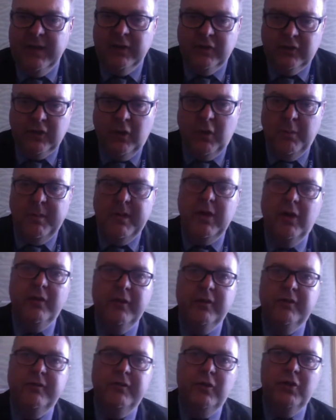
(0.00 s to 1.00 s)
So it'll be on
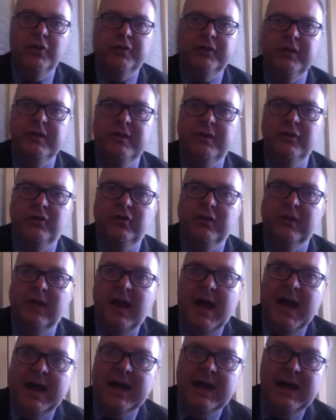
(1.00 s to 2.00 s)
the 14th of
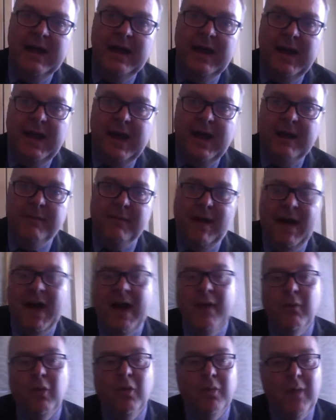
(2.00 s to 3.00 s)
July.
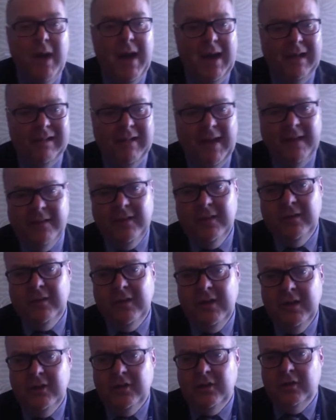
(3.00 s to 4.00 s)
I will write a letter
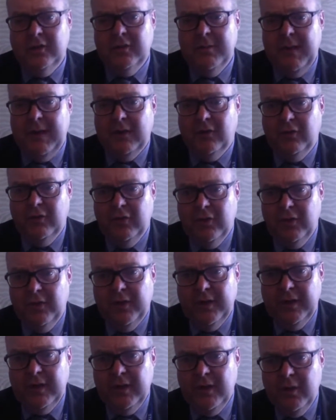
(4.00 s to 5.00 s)
to you just to make sure
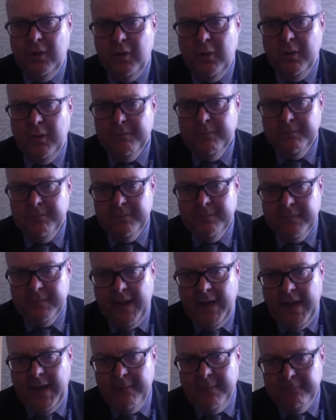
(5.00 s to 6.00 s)
that you
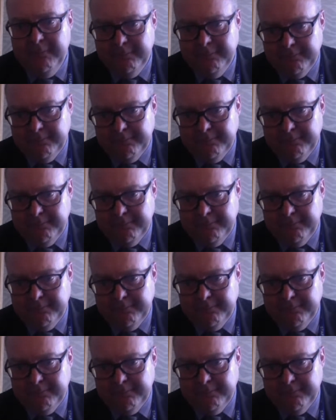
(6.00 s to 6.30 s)
know